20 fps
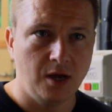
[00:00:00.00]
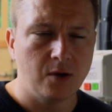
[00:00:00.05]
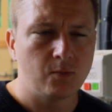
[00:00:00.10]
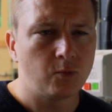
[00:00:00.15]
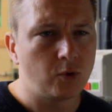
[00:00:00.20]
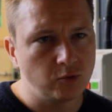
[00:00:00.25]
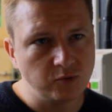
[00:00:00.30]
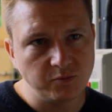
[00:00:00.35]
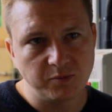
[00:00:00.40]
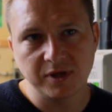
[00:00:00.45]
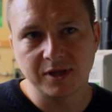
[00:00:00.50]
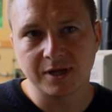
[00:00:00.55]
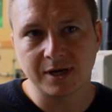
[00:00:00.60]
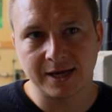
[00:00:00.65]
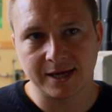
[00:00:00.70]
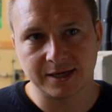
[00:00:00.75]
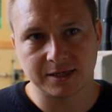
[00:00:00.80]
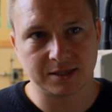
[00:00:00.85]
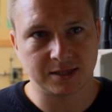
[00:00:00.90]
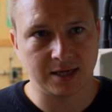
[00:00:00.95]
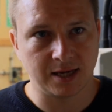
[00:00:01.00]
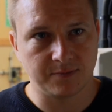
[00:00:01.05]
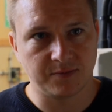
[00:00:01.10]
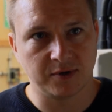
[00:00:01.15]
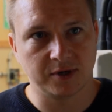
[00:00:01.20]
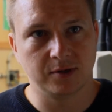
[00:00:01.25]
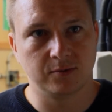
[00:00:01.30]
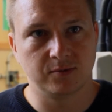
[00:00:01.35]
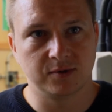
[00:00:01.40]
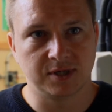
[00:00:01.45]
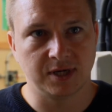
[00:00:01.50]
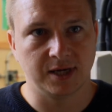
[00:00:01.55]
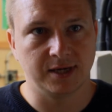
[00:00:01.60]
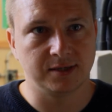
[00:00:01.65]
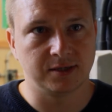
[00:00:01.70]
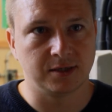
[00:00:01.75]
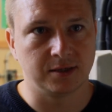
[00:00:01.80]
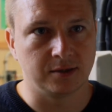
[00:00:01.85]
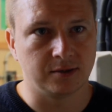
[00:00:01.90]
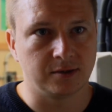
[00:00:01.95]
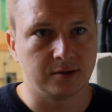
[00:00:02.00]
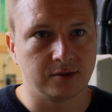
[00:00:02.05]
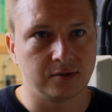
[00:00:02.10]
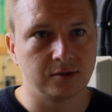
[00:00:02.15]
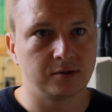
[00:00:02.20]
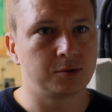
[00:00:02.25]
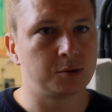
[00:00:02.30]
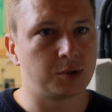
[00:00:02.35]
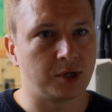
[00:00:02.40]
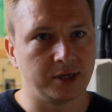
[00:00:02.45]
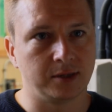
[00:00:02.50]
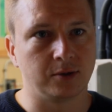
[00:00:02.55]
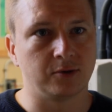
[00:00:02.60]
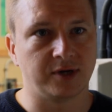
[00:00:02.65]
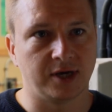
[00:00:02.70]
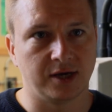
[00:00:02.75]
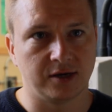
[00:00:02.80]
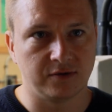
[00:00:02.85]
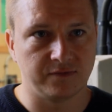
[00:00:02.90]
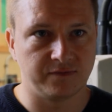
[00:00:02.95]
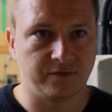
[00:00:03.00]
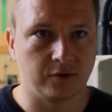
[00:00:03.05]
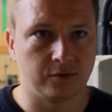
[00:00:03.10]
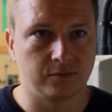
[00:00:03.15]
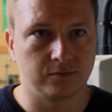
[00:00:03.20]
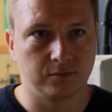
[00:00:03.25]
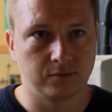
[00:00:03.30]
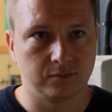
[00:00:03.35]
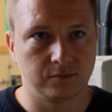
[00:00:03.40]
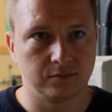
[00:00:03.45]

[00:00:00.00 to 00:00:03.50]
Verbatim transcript: What would be the next step that you would take to try and locate the fault?